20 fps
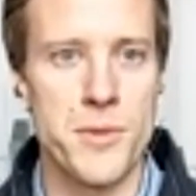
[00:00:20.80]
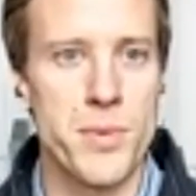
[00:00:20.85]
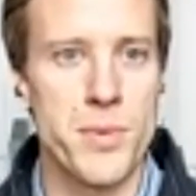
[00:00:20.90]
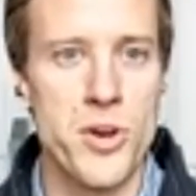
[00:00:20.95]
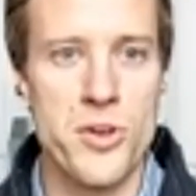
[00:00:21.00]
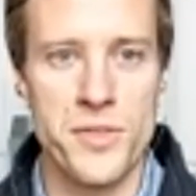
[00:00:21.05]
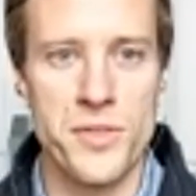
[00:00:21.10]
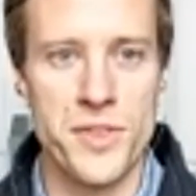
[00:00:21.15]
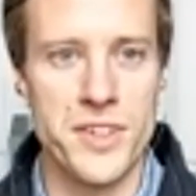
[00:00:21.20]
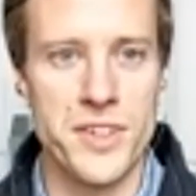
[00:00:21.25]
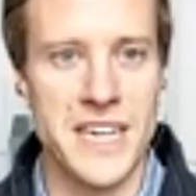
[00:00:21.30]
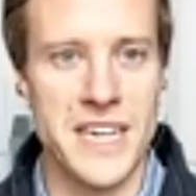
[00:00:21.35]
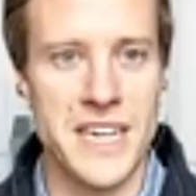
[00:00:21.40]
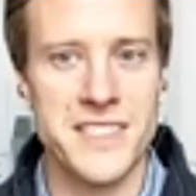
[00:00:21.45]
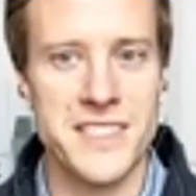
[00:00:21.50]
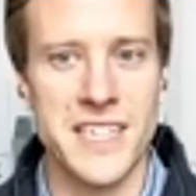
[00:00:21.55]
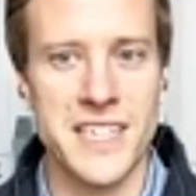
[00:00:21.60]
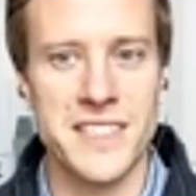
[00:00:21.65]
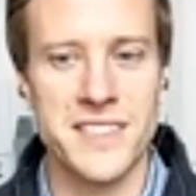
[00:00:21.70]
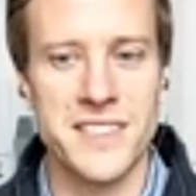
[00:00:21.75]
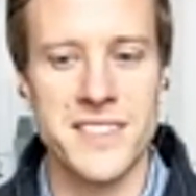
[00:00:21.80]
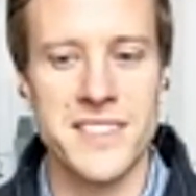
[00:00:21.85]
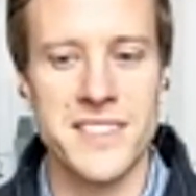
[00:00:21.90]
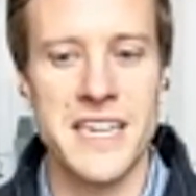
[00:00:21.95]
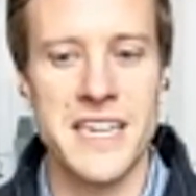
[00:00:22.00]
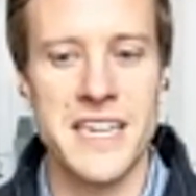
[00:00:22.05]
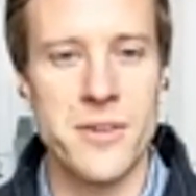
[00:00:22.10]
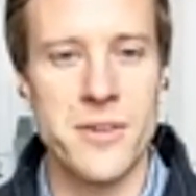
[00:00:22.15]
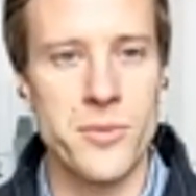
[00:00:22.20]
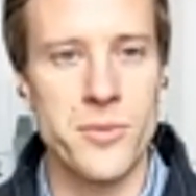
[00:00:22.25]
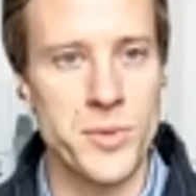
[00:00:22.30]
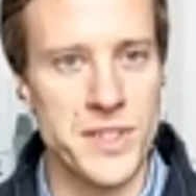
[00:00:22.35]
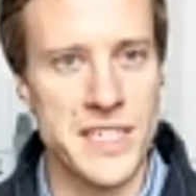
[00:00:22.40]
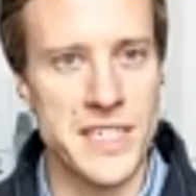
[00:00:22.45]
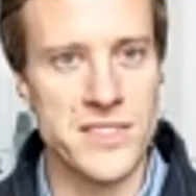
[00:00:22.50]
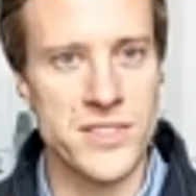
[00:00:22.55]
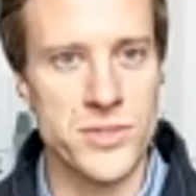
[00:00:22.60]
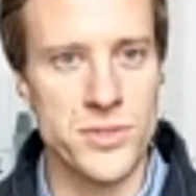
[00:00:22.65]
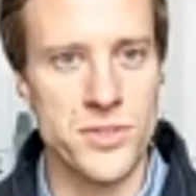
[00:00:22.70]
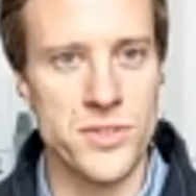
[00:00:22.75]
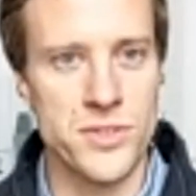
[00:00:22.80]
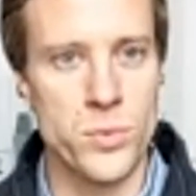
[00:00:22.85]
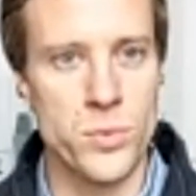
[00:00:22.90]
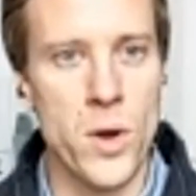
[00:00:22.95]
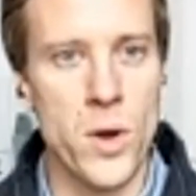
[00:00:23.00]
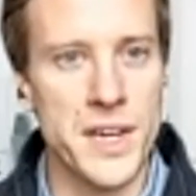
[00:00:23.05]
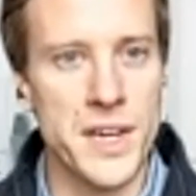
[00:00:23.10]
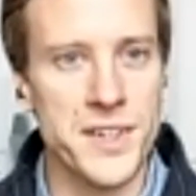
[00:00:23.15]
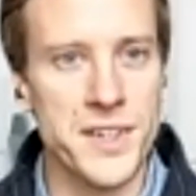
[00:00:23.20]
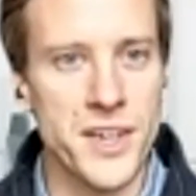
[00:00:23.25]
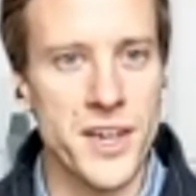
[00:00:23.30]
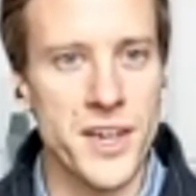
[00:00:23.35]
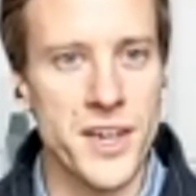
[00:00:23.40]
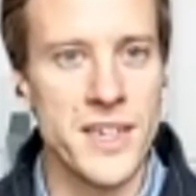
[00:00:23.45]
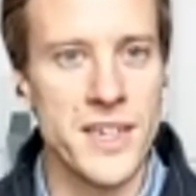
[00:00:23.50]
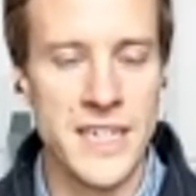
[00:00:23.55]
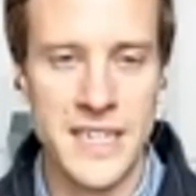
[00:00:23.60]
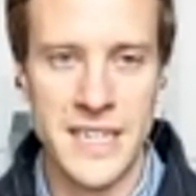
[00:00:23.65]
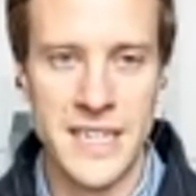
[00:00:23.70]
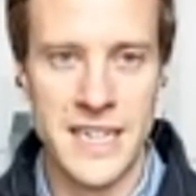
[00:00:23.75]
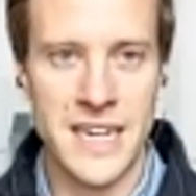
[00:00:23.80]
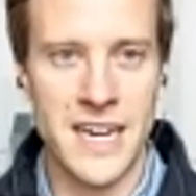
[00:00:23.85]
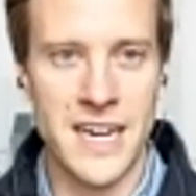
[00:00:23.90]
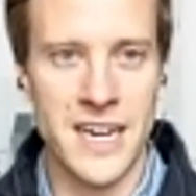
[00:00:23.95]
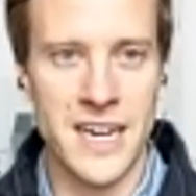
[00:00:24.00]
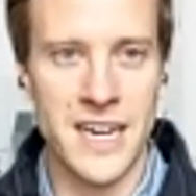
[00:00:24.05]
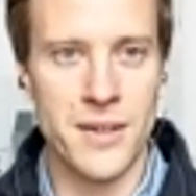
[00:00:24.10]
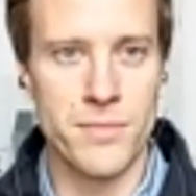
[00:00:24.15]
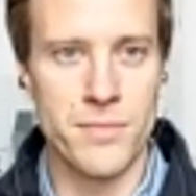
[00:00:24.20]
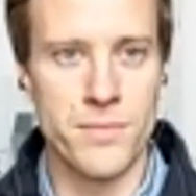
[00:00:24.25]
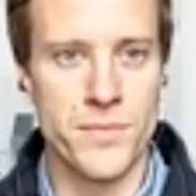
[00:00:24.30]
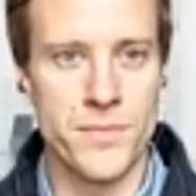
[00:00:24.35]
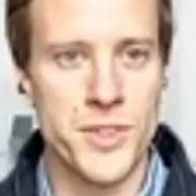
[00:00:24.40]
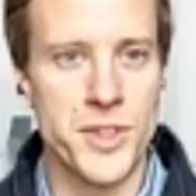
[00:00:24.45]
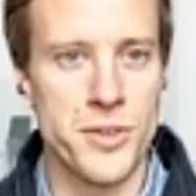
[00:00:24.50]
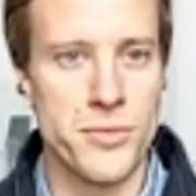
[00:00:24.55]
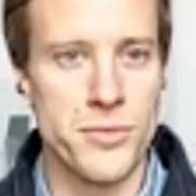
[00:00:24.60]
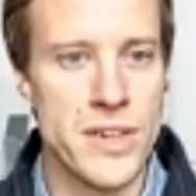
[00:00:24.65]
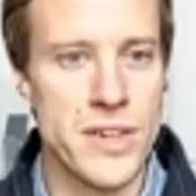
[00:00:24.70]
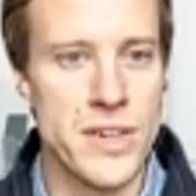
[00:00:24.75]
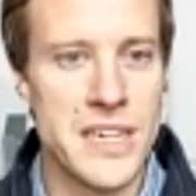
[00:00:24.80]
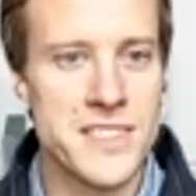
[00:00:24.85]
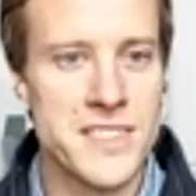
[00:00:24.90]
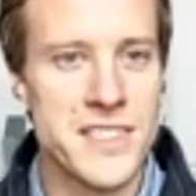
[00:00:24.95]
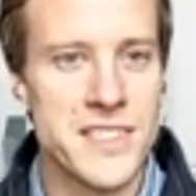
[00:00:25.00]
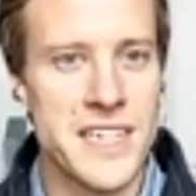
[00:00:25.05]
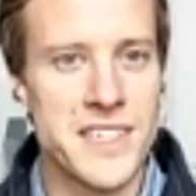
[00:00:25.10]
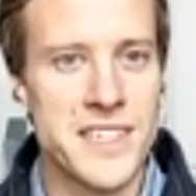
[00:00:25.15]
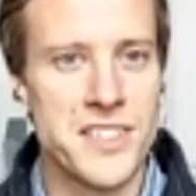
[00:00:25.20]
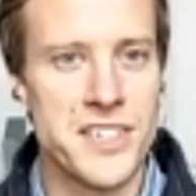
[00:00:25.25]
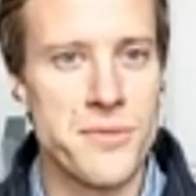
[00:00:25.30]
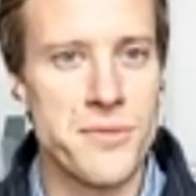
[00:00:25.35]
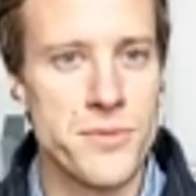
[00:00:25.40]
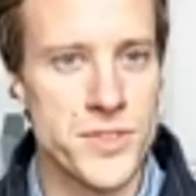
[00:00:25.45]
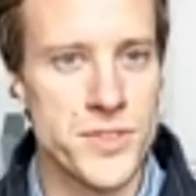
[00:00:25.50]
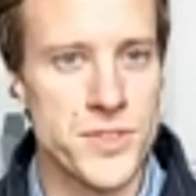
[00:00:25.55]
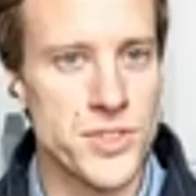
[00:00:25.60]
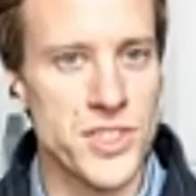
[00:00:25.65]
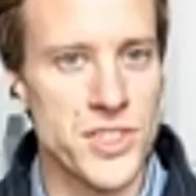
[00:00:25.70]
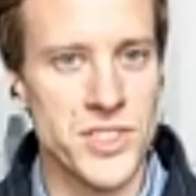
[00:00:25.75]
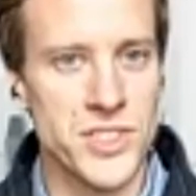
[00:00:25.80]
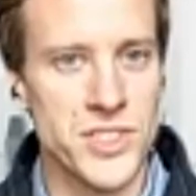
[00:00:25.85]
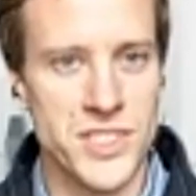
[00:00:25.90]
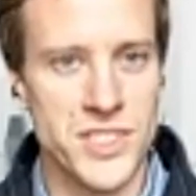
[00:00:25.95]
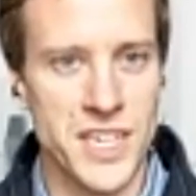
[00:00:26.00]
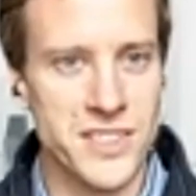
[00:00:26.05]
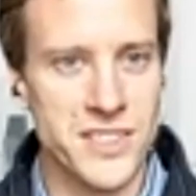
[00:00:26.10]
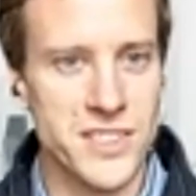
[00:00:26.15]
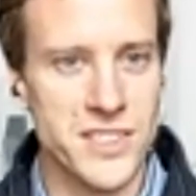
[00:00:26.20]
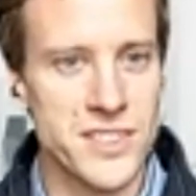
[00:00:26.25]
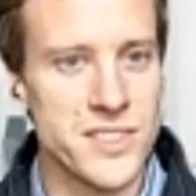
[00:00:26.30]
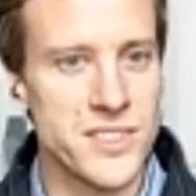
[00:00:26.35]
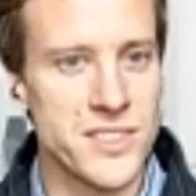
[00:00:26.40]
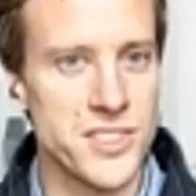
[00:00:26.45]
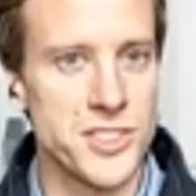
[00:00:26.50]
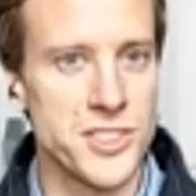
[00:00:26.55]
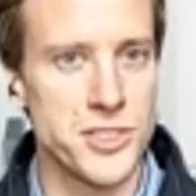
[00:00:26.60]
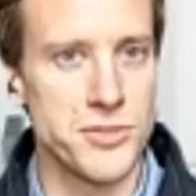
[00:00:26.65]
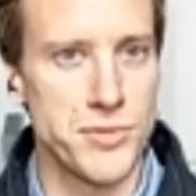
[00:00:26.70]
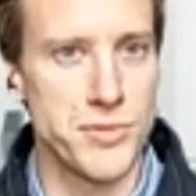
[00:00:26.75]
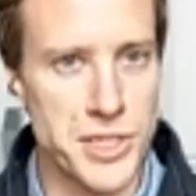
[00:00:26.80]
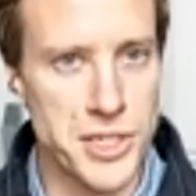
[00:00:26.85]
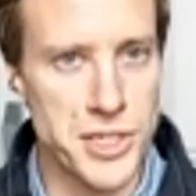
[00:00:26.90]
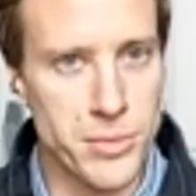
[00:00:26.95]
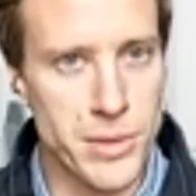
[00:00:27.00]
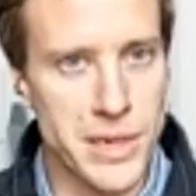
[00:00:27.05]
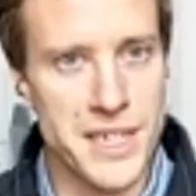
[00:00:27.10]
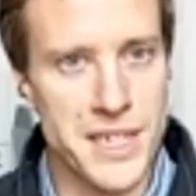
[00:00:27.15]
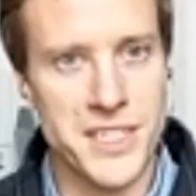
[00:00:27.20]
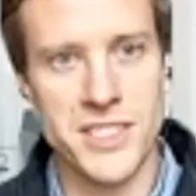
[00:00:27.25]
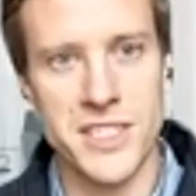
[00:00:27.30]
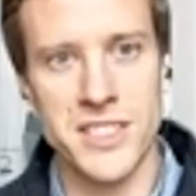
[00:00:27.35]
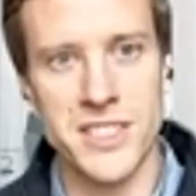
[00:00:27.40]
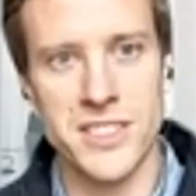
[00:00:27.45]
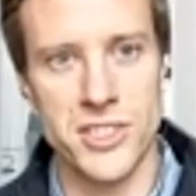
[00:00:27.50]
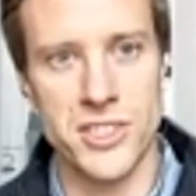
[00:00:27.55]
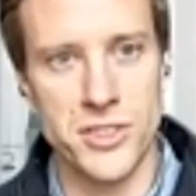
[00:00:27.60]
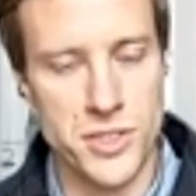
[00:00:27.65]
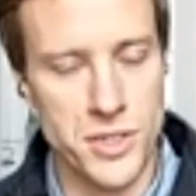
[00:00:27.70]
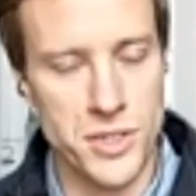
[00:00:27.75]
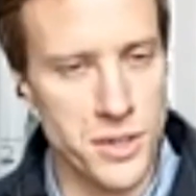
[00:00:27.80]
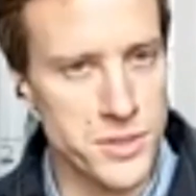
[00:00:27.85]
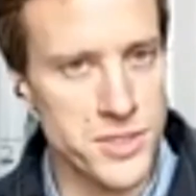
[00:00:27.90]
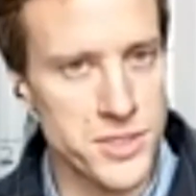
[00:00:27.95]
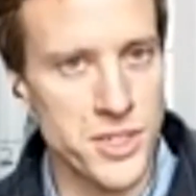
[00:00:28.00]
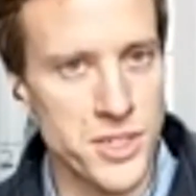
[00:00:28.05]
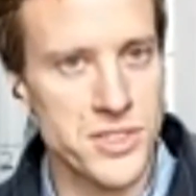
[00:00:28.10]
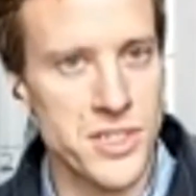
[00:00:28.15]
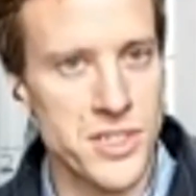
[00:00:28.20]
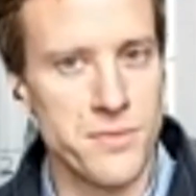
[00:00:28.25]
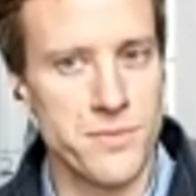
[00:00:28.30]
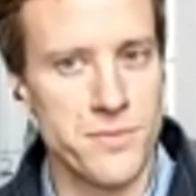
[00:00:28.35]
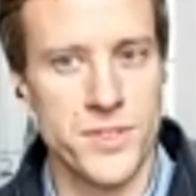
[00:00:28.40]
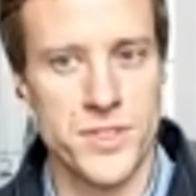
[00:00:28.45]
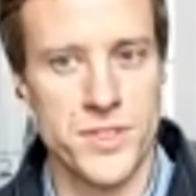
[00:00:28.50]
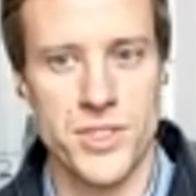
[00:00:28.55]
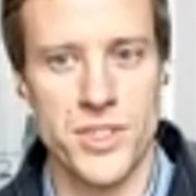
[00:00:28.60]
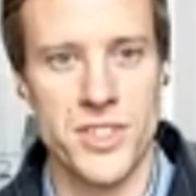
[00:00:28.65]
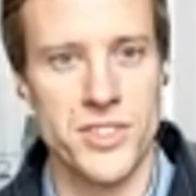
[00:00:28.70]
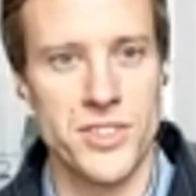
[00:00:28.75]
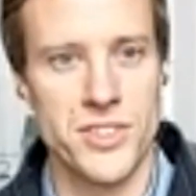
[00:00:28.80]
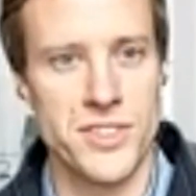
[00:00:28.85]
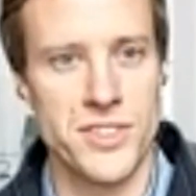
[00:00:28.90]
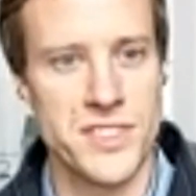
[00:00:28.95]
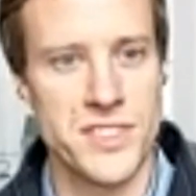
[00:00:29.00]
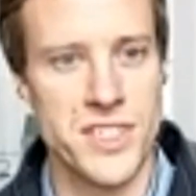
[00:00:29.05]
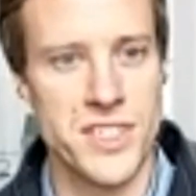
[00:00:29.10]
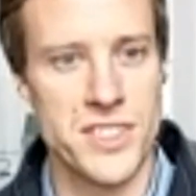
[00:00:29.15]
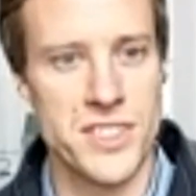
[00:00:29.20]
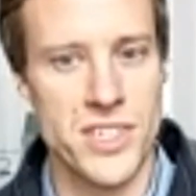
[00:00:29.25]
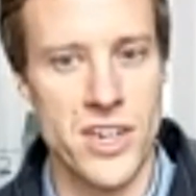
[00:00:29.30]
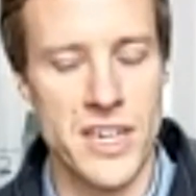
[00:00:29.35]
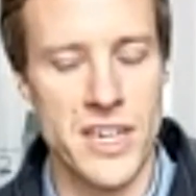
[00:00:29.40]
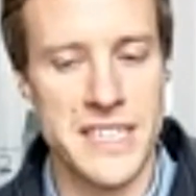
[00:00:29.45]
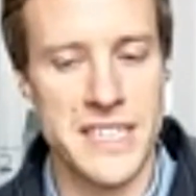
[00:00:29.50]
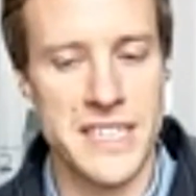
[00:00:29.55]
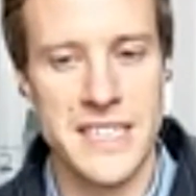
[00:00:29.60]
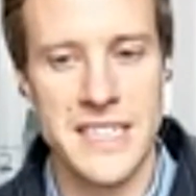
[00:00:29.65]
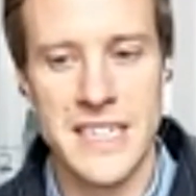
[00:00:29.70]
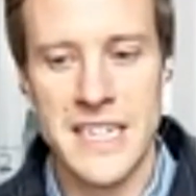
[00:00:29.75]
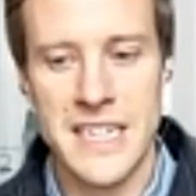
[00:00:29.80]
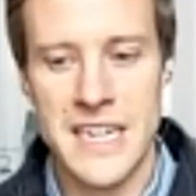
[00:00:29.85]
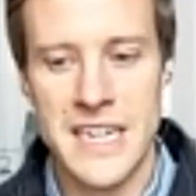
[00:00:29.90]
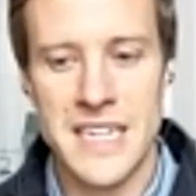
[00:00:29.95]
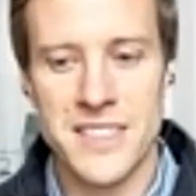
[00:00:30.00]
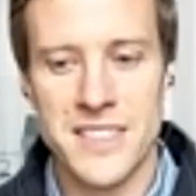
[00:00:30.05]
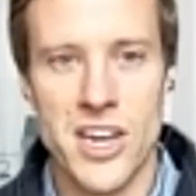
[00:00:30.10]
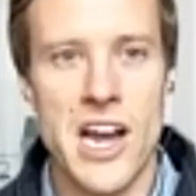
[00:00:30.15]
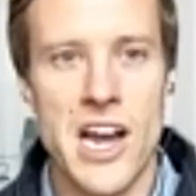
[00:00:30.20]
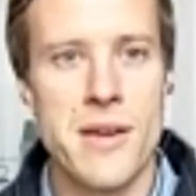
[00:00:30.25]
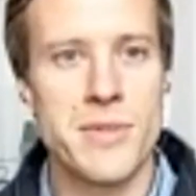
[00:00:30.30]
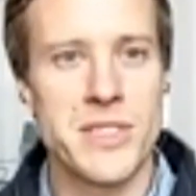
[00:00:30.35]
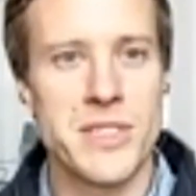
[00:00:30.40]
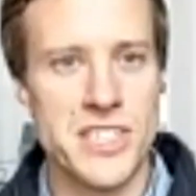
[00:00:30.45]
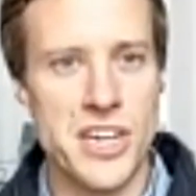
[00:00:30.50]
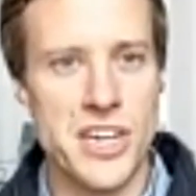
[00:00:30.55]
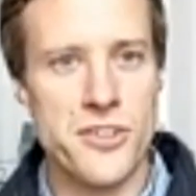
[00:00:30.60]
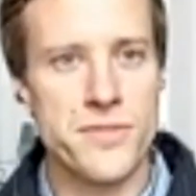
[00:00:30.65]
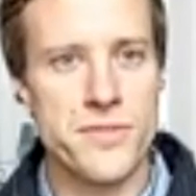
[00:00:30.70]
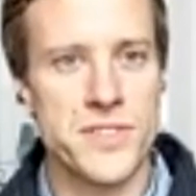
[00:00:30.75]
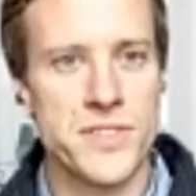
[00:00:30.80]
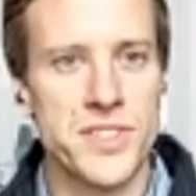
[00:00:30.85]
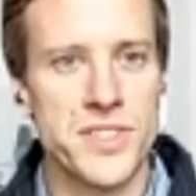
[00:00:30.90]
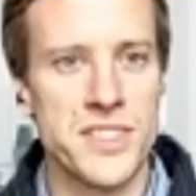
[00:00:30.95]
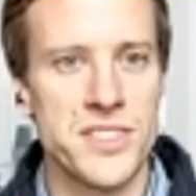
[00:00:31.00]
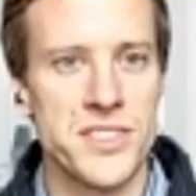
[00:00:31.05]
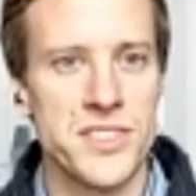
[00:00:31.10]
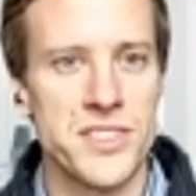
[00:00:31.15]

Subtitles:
bulk of those assets sit within sort of wider real estate and infrastructure sectors, such as renewable energy, social infrastructure, and the such like. Time itself is the